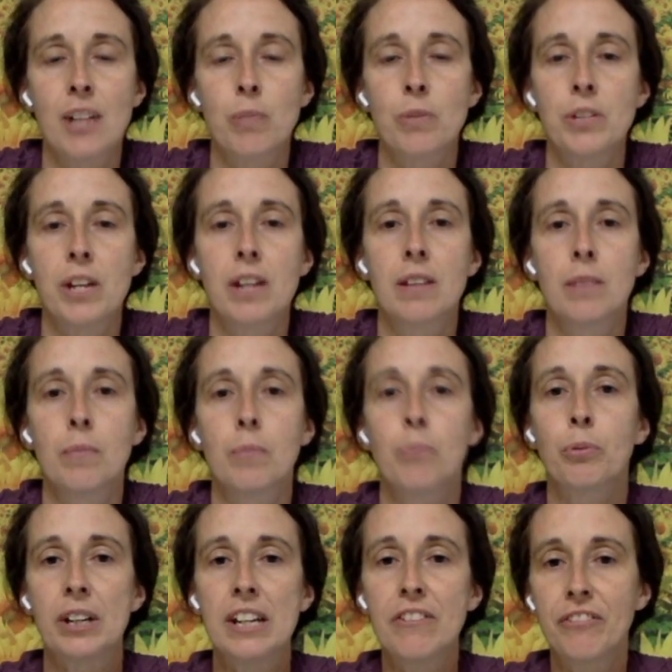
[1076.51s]
We'll take them
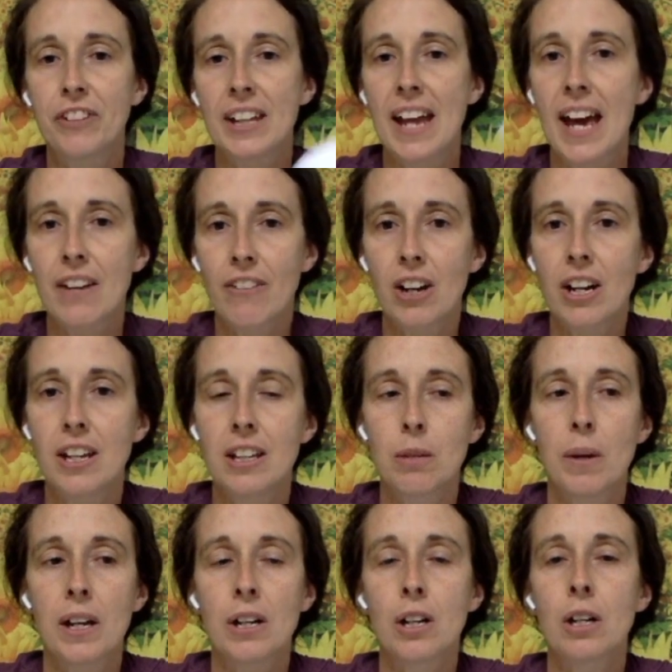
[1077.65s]
briefly out of our
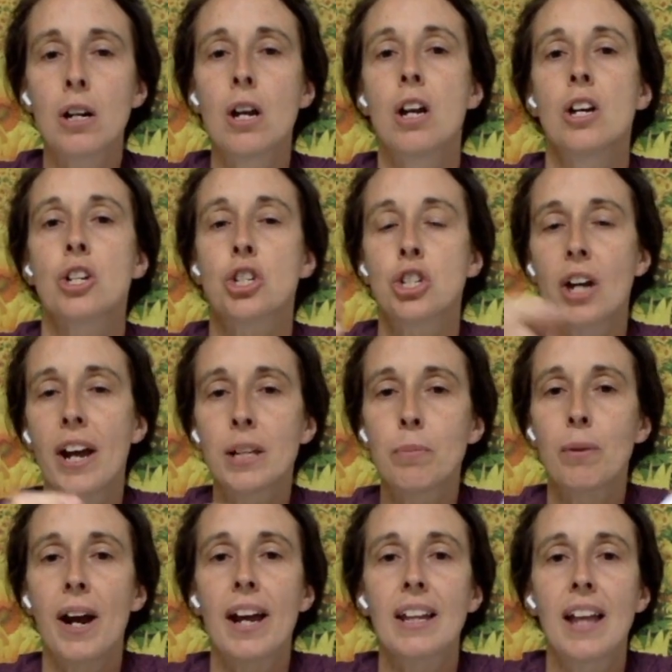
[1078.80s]
incubator, shine the
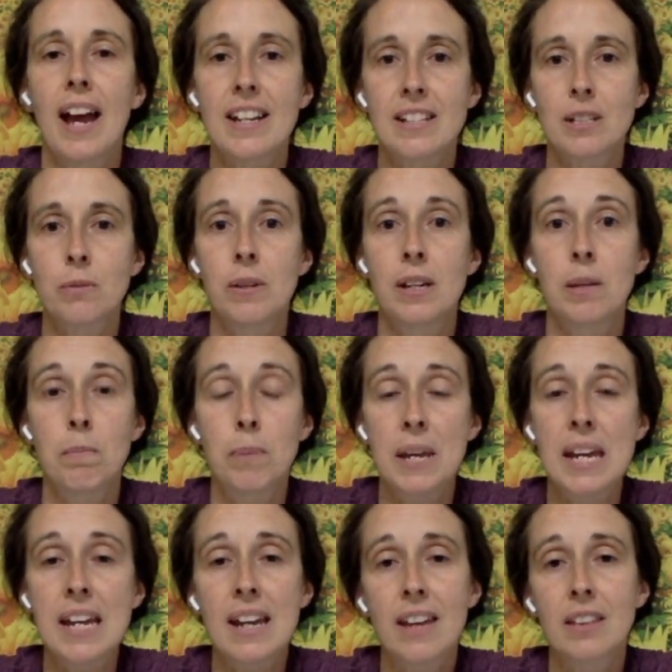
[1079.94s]
bright light so we can
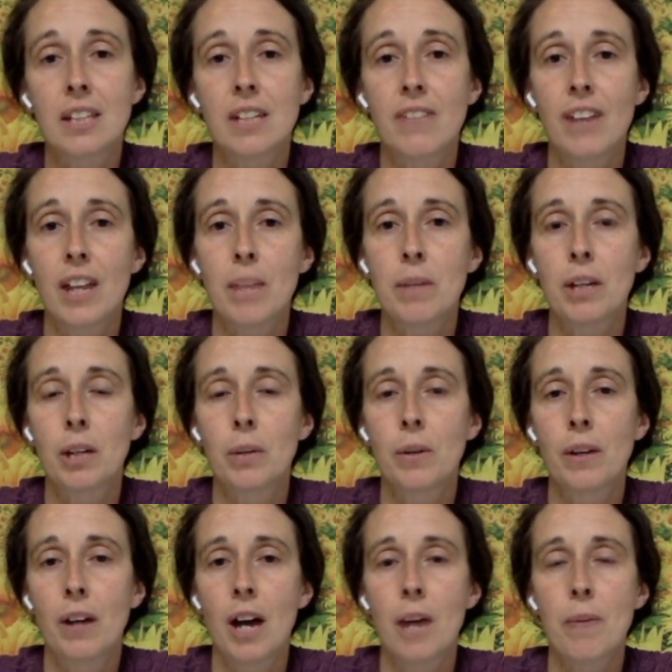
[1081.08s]
peek at the development going
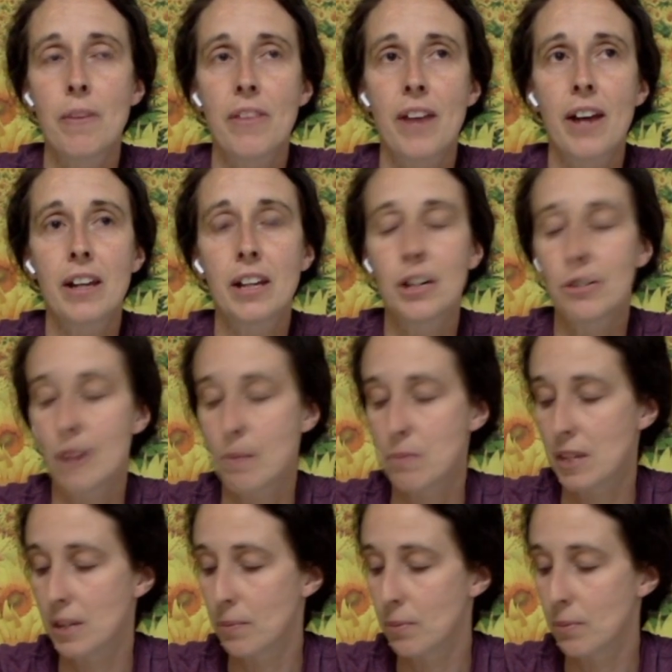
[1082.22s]
on without interrupting the